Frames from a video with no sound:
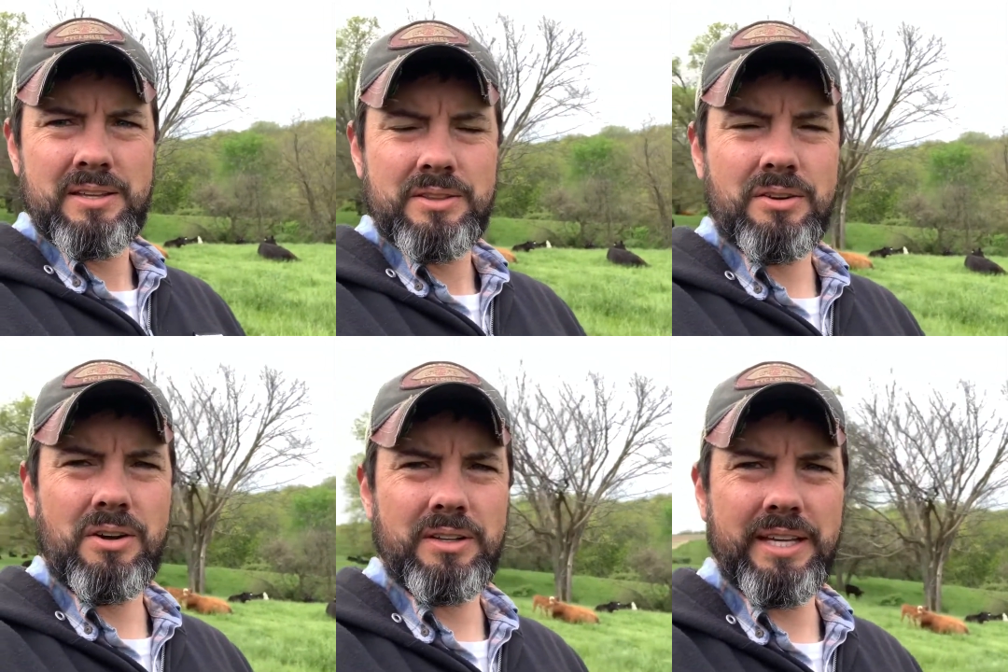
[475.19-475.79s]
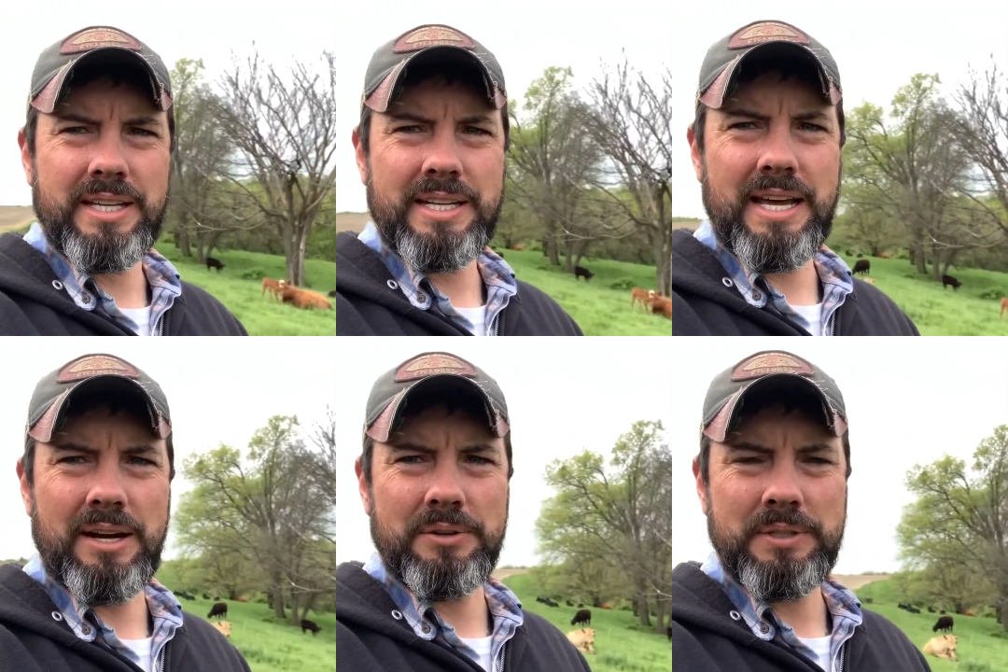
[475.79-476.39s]
they're all laying
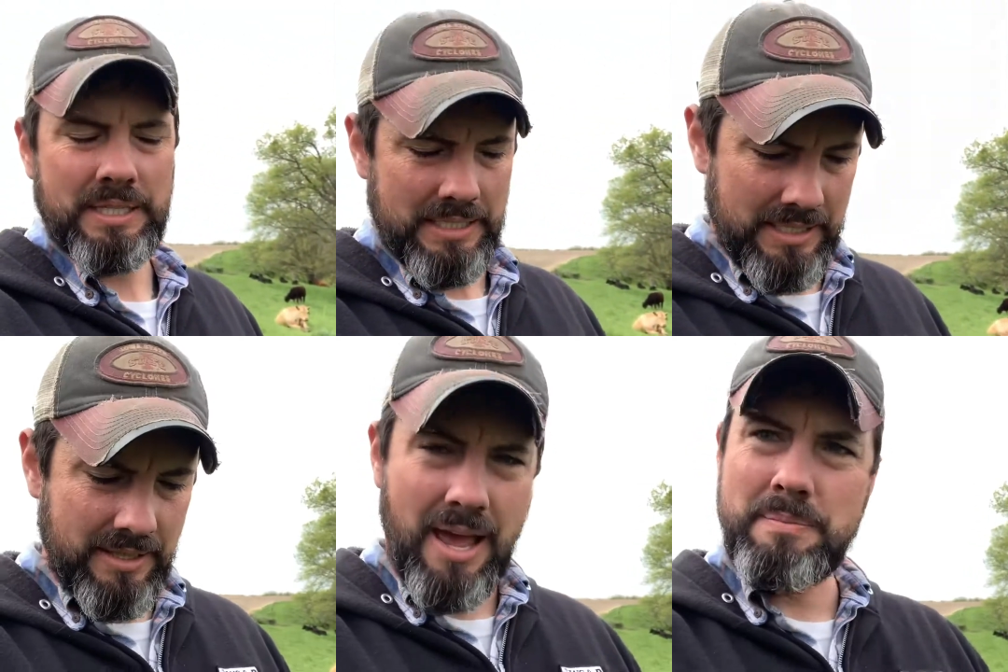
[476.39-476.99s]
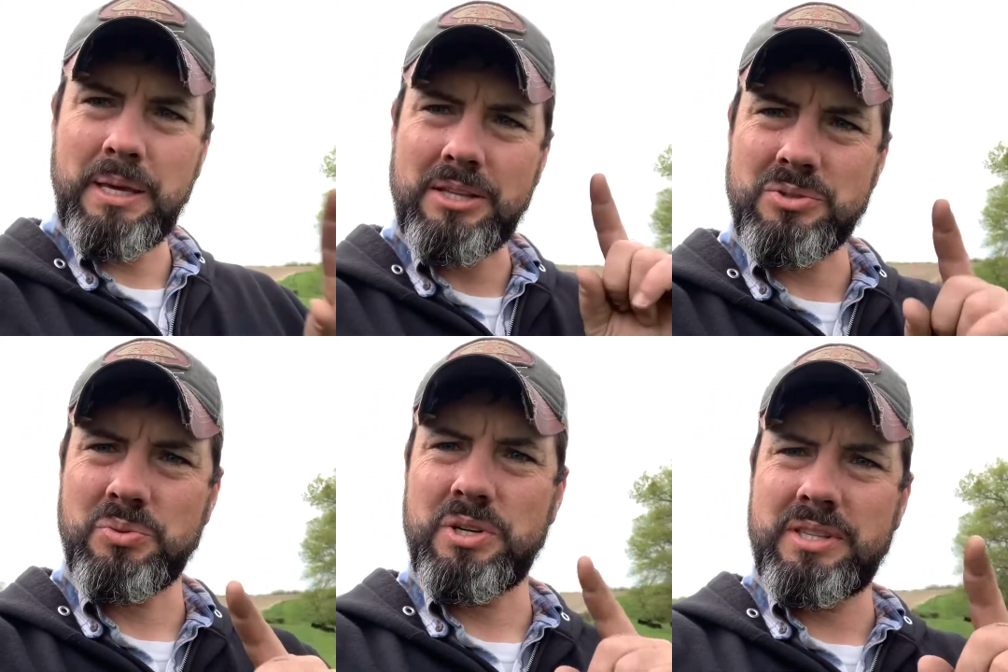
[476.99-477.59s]
down. And that means
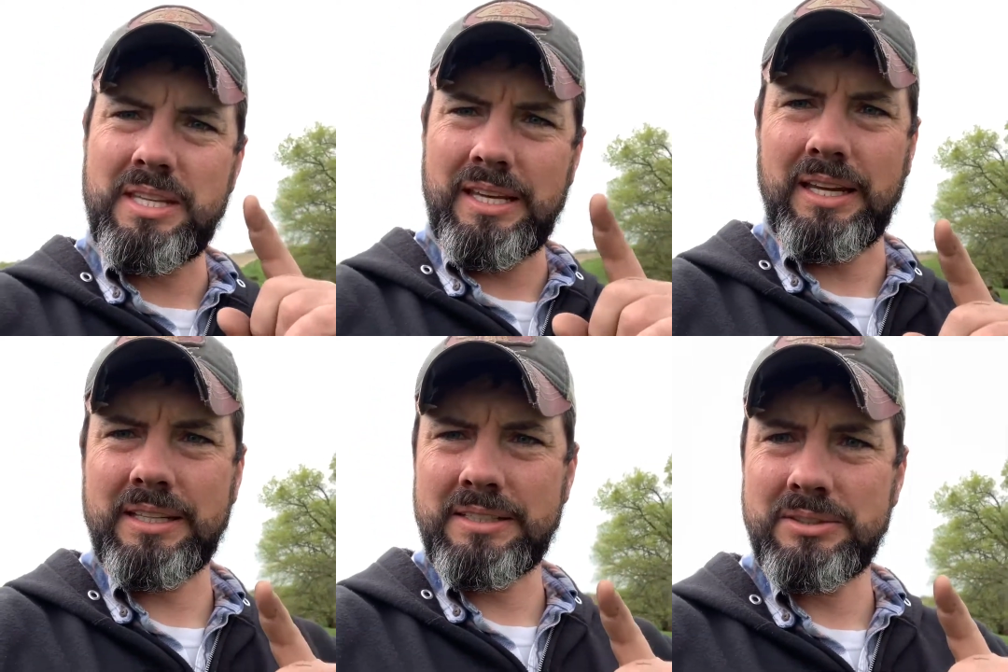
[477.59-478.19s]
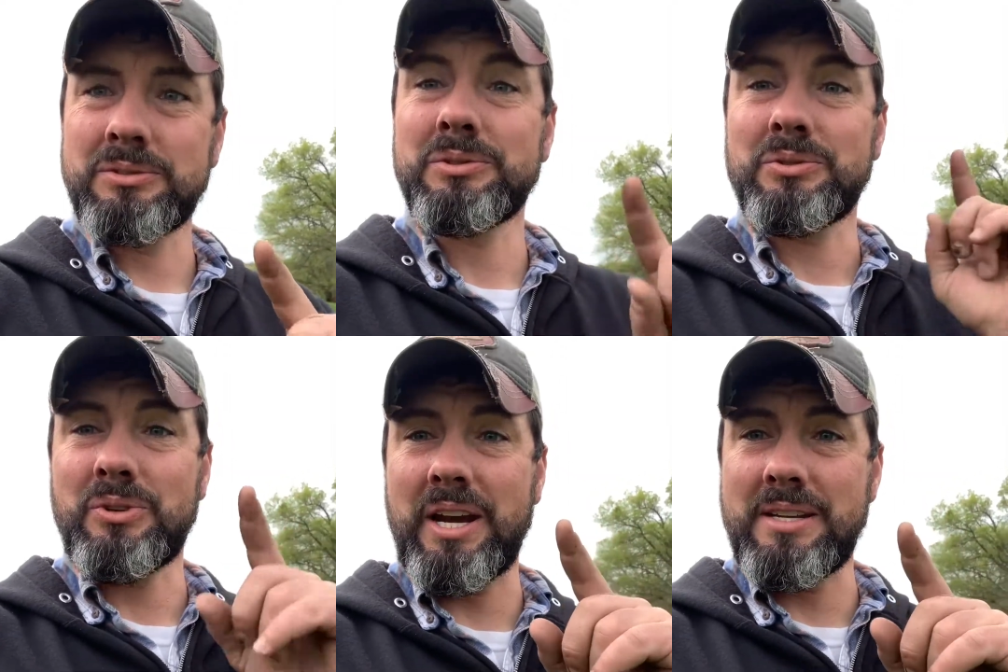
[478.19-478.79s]
one thing,
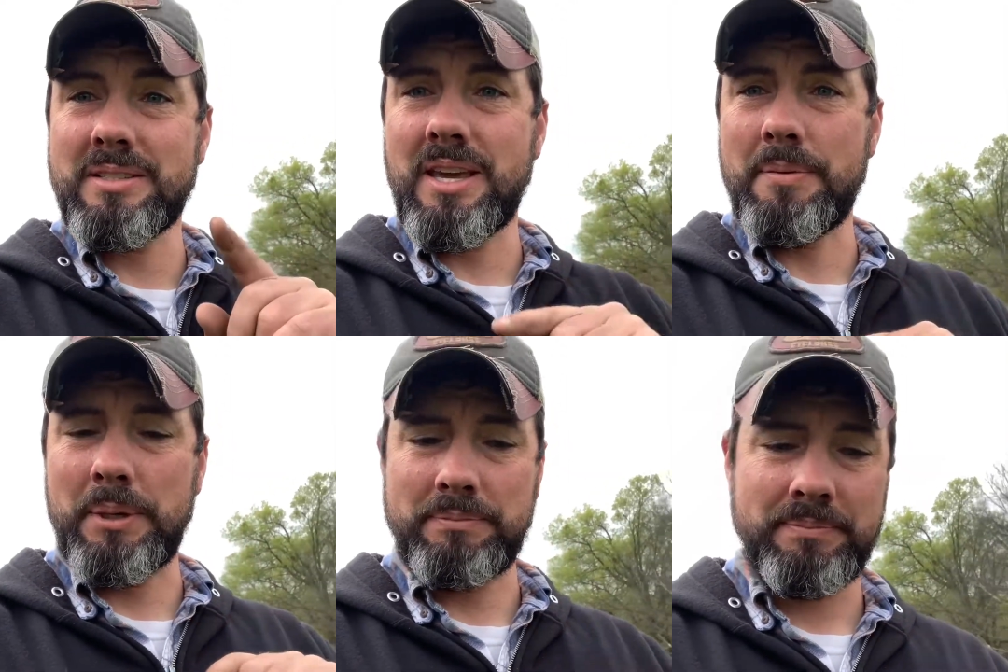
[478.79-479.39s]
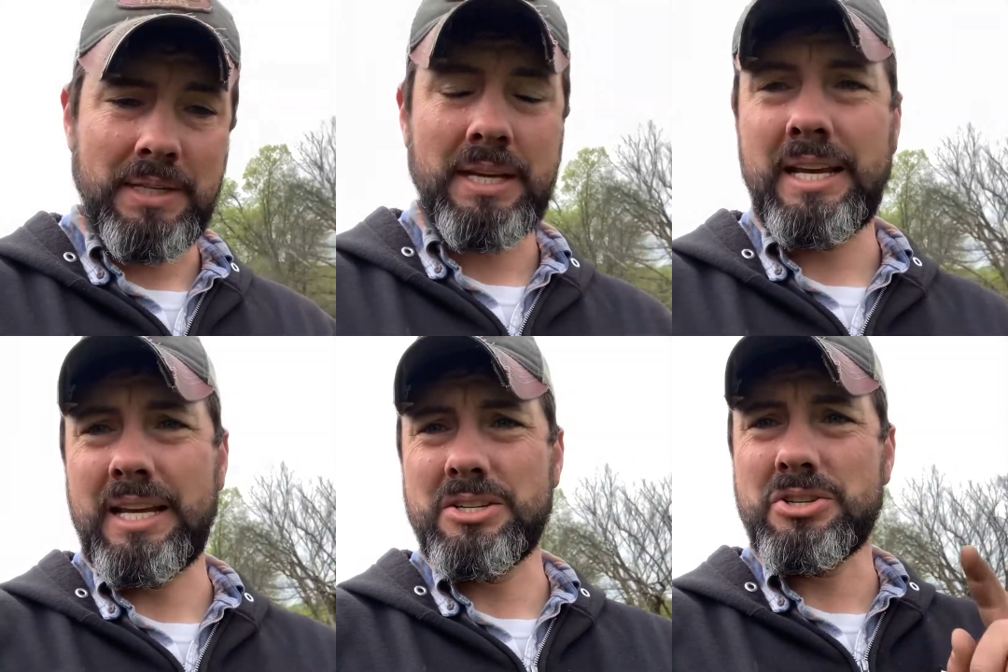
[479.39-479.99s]
rain's coming.
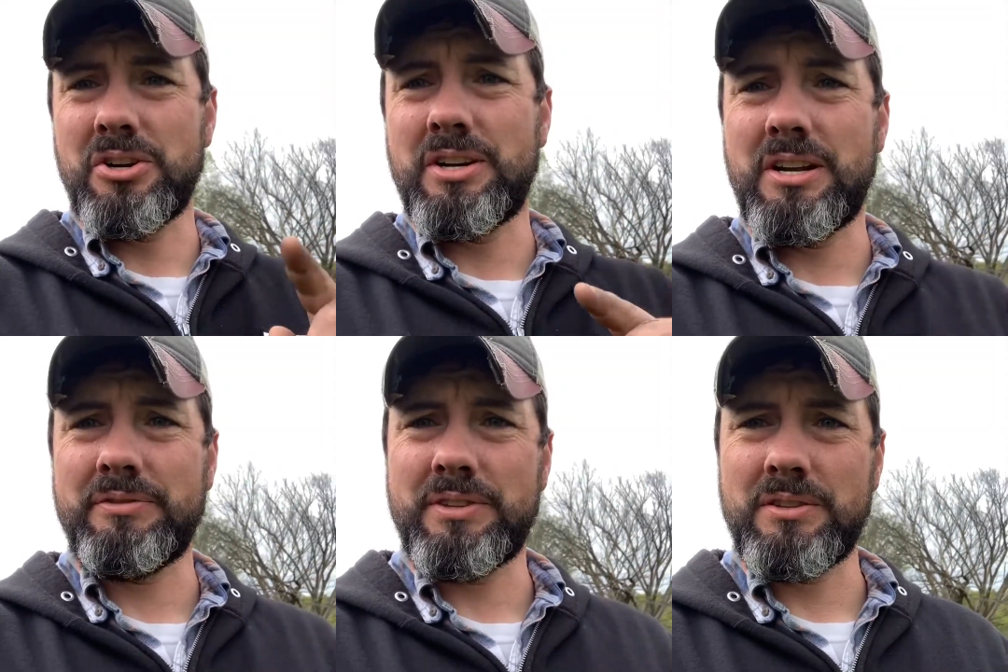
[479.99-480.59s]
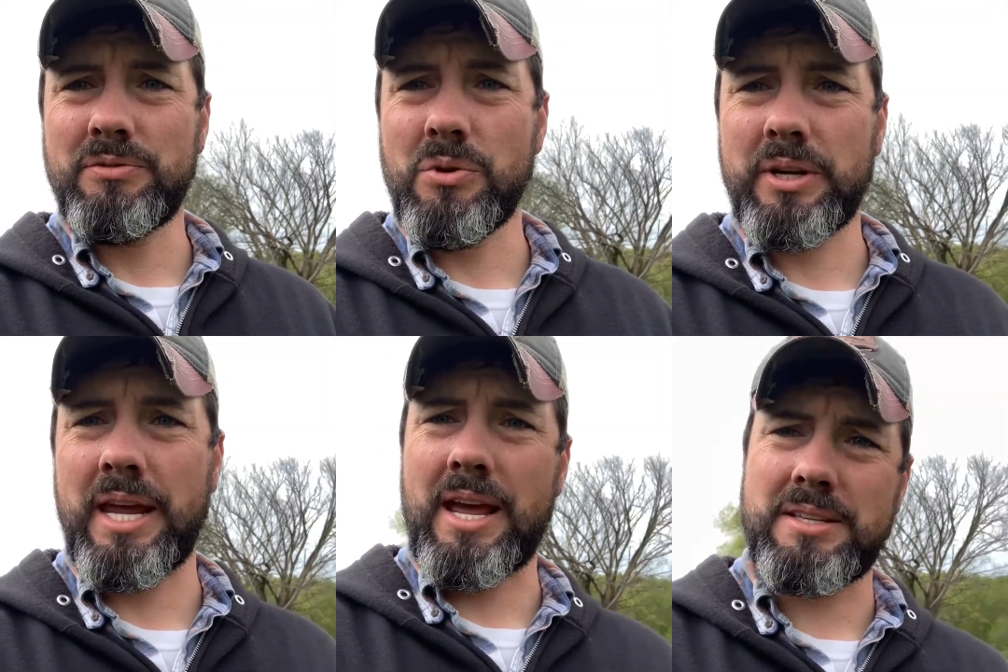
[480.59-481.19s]
And sure enough, in the
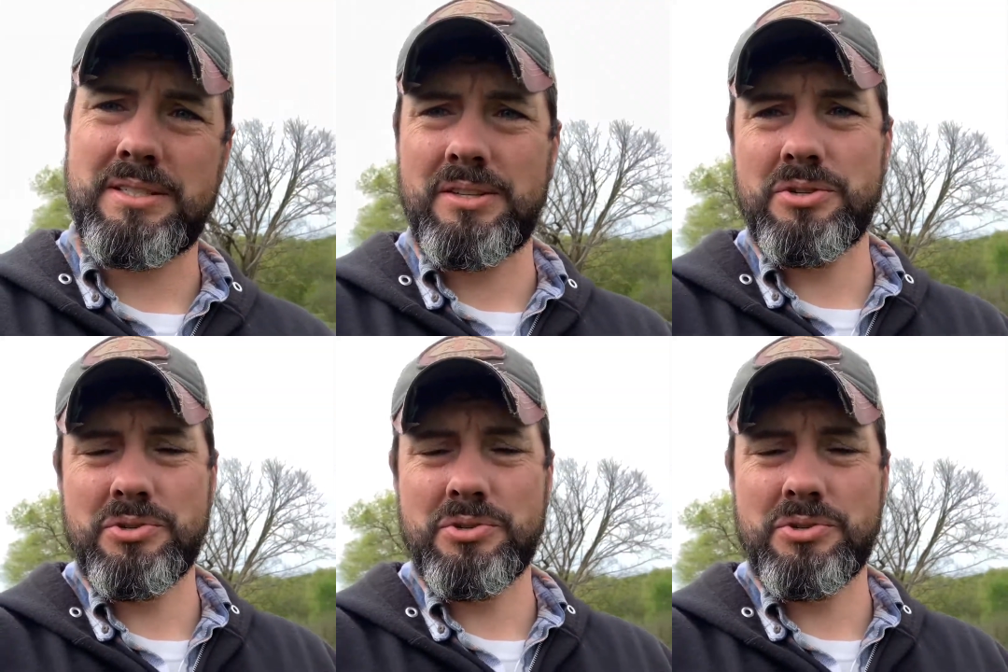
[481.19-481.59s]
forecast, there's